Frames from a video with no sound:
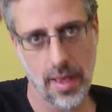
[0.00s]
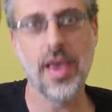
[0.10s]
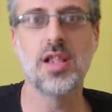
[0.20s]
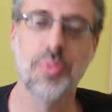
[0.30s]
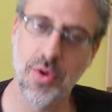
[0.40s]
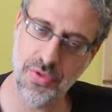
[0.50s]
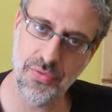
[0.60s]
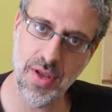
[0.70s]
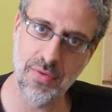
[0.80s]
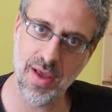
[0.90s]

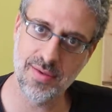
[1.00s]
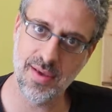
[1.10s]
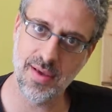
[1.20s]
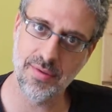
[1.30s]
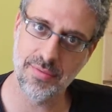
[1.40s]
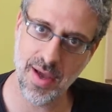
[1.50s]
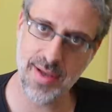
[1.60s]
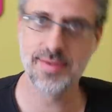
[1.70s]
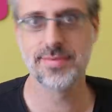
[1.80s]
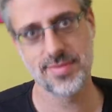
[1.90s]
8.3 rating,
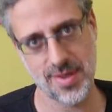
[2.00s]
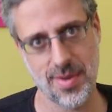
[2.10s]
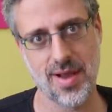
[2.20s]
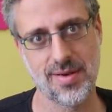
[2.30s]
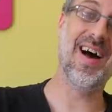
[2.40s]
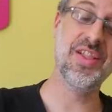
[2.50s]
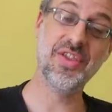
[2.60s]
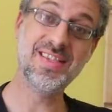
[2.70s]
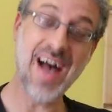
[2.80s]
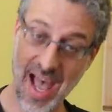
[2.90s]
right? Come on. And
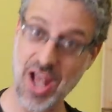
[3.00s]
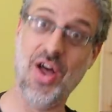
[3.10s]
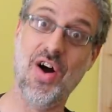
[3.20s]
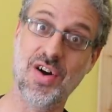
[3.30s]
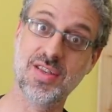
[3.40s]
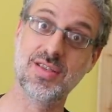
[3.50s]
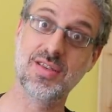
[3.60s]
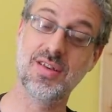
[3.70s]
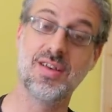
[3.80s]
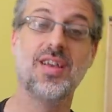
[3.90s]
the
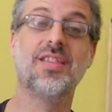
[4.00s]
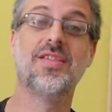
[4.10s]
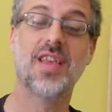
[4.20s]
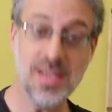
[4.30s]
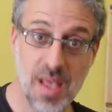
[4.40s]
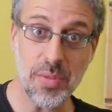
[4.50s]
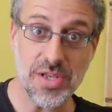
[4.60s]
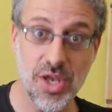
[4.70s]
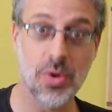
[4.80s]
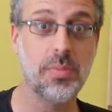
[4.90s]
dialogues in this
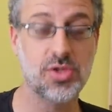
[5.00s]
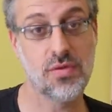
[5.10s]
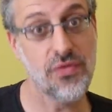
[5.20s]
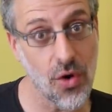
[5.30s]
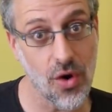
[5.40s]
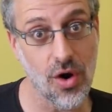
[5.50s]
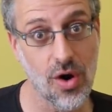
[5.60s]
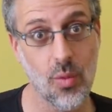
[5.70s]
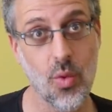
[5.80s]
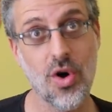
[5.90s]
episode, episode
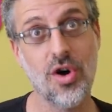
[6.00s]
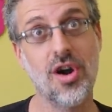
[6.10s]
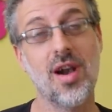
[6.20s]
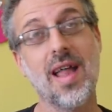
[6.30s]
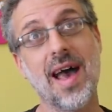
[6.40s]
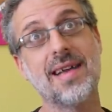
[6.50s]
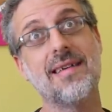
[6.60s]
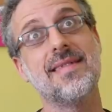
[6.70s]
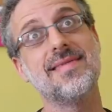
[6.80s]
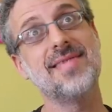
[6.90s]
4, were
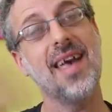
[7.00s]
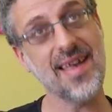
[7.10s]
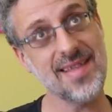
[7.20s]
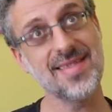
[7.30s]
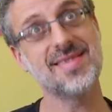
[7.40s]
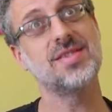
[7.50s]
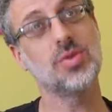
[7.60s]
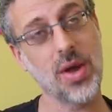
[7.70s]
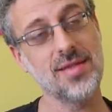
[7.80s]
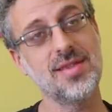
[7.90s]
like 10,
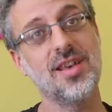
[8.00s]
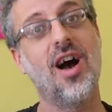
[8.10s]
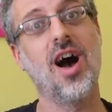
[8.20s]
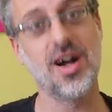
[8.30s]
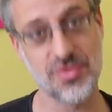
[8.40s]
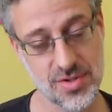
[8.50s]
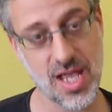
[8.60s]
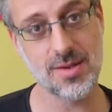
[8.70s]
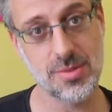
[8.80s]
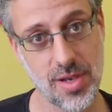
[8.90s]
20, 100
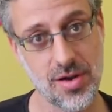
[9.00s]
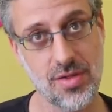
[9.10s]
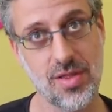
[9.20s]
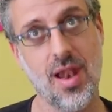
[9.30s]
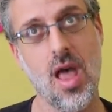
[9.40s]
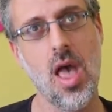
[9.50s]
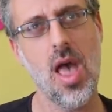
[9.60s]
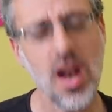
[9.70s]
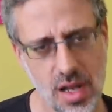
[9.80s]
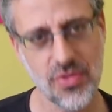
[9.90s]
times better than
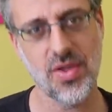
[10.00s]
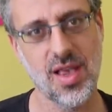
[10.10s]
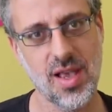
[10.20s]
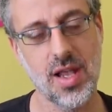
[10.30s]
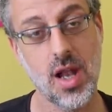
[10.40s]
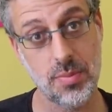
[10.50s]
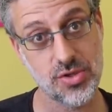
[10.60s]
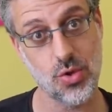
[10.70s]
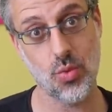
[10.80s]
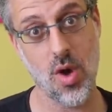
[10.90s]
anything in
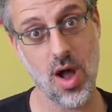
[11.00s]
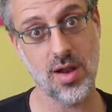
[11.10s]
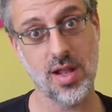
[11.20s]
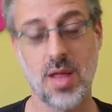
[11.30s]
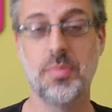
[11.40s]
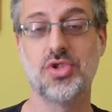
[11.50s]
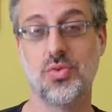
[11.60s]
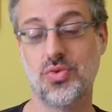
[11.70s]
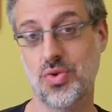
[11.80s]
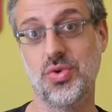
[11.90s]
episode 1 and
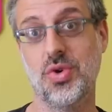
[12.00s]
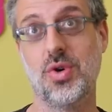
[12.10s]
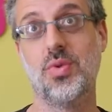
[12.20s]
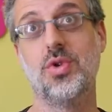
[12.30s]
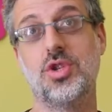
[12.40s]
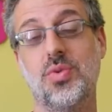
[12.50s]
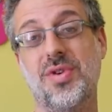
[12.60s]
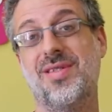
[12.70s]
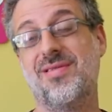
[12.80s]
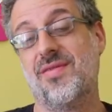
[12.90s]
episode 2, which
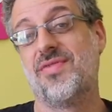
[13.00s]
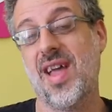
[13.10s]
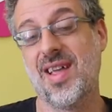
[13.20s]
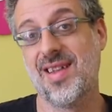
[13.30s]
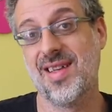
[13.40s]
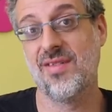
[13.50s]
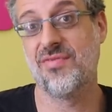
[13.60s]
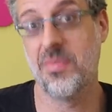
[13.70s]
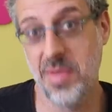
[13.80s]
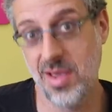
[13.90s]
were, frankly,
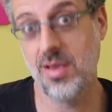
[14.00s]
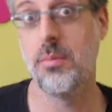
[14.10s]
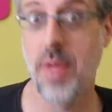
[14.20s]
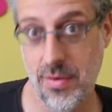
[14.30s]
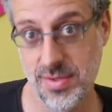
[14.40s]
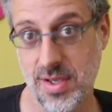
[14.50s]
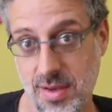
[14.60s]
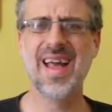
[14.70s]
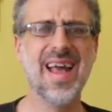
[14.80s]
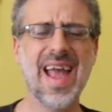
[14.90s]
for me,
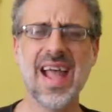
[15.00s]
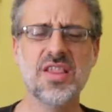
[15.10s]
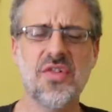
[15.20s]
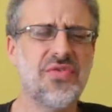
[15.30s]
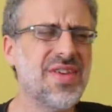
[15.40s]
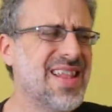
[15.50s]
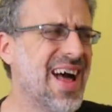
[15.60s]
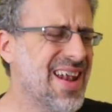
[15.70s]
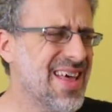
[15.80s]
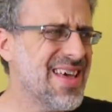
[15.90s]
embarrassing. And the
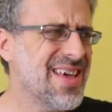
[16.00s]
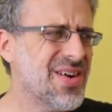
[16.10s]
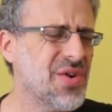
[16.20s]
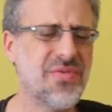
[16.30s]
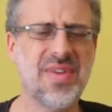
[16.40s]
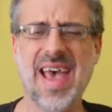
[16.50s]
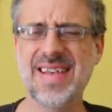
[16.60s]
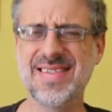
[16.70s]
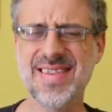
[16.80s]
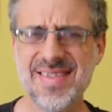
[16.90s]
finale of
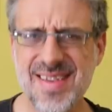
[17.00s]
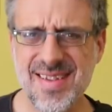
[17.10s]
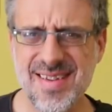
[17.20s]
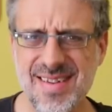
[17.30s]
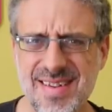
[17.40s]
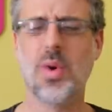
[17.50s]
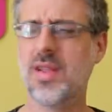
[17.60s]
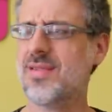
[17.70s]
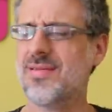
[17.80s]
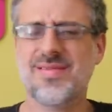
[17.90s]
last season
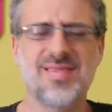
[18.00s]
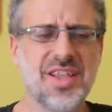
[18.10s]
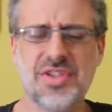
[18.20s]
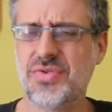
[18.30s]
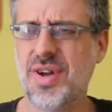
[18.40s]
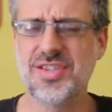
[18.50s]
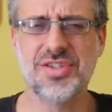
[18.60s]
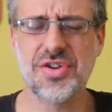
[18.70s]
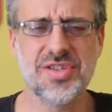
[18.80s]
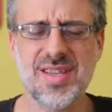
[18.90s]
when they
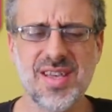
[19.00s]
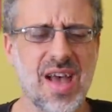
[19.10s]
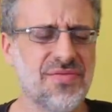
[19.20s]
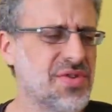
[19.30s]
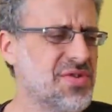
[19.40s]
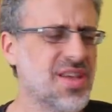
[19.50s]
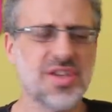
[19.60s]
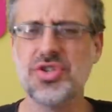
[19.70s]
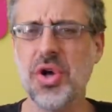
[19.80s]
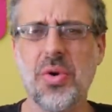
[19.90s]
trust Cersei after
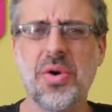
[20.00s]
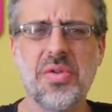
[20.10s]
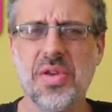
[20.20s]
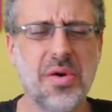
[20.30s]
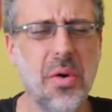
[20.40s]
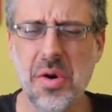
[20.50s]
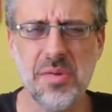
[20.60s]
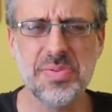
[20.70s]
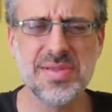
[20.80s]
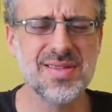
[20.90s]
they show her the
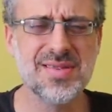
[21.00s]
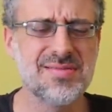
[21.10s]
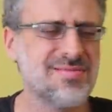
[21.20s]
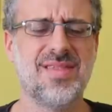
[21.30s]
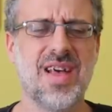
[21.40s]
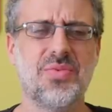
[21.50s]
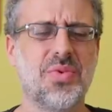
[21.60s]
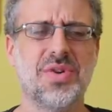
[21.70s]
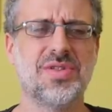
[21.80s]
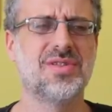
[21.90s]
corpse. That
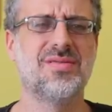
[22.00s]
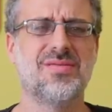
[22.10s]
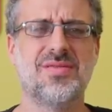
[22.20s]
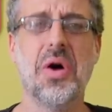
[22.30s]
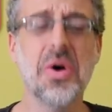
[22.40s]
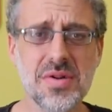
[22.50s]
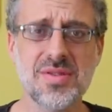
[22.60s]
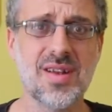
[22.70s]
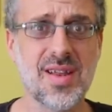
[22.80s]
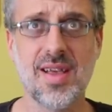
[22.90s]
was
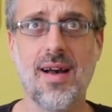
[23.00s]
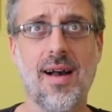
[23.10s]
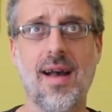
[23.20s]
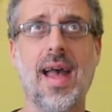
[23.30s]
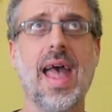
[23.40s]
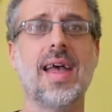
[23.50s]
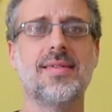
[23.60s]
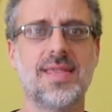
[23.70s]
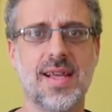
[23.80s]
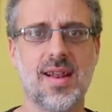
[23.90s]
totally
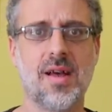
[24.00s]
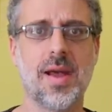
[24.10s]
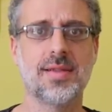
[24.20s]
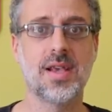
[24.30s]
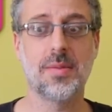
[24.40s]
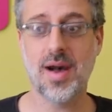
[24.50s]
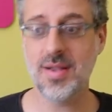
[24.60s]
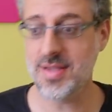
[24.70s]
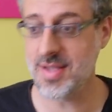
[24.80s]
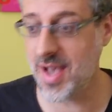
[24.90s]
anticlimactic,
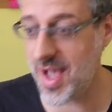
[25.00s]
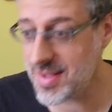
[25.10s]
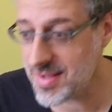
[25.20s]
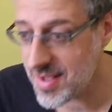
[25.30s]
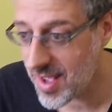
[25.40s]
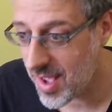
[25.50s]
but it got